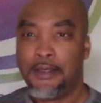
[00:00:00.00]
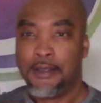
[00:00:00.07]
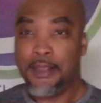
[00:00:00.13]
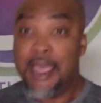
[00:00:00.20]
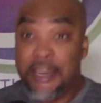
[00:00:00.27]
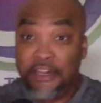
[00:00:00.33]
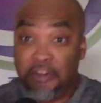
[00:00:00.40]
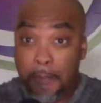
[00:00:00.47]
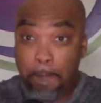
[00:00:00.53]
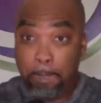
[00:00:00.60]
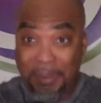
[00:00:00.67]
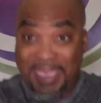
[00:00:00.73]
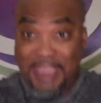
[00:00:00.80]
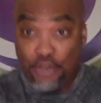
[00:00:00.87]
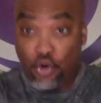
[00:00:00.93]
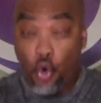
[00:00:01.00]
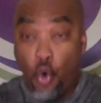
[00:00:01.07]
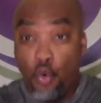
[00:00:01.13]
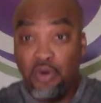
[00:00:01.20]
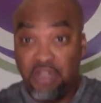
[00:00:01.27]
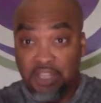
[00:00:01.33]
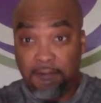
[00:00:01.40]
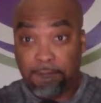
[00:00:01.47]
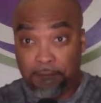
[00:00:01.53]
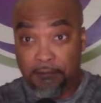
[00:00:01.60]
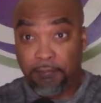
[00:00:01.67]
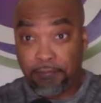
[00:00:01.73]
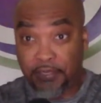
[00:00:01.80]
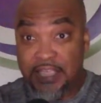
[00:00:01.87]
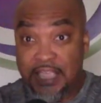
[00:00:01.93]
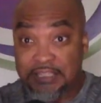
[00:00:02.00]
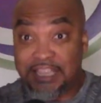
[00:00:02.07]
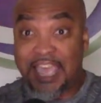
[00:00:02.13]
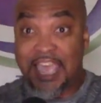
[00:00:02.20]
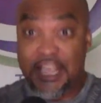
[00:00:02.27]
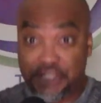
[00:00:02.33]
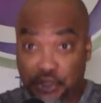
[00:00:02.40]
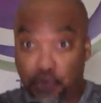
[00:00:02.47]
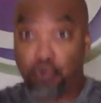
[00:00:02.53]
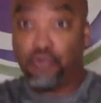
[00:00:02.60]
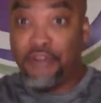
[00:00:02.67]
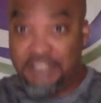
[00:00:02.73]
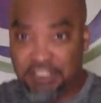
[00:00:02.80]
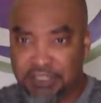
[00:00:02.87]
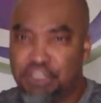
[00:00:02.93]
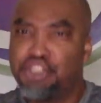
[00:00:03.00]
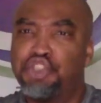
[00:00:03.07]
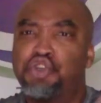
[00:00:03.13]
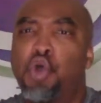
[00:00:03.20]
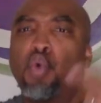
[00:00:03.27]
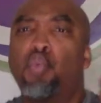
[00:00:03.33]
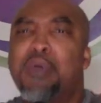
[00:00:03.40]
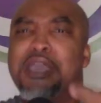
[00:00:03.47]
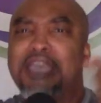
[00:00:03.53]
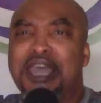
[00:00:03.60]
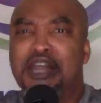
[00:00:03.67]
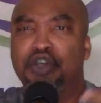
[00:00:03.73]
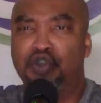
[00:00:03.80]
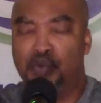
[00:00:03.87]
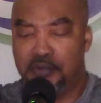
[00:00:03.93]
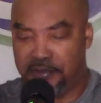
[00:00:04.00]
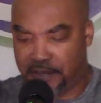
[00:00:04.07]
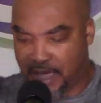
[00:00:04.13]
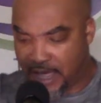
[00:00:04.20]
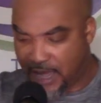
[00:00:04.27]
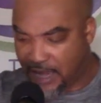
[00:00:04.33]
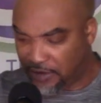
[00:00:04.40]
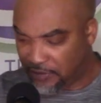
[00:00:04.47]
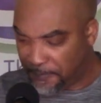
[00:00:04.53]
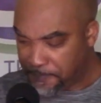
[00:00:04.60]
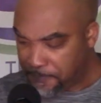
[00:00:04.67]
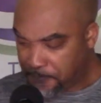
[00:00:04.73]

and debate on different things as Christians. Sure, we can do that.